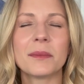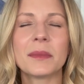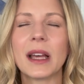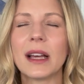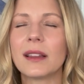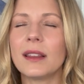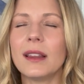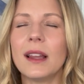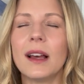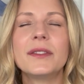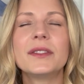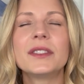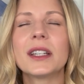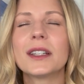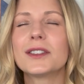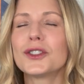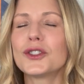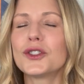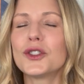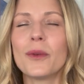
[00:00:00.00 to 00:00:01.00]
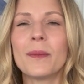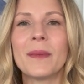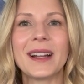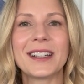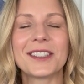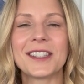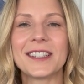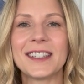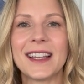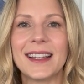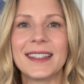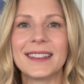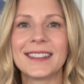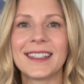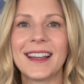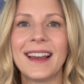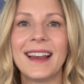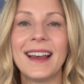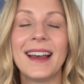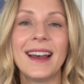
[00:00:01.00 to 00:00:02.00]
that loves us so much says,
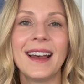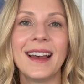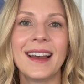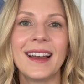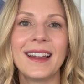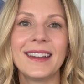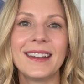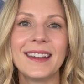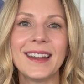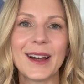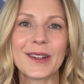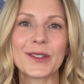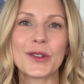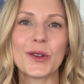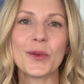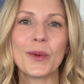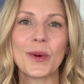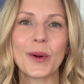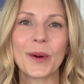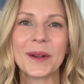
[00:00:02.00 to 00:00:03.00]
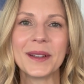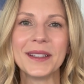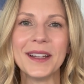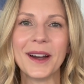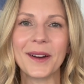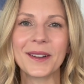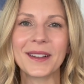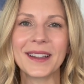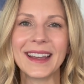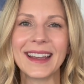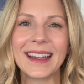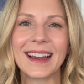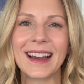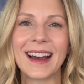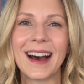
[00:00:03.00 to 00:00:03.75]
not to worry, darling.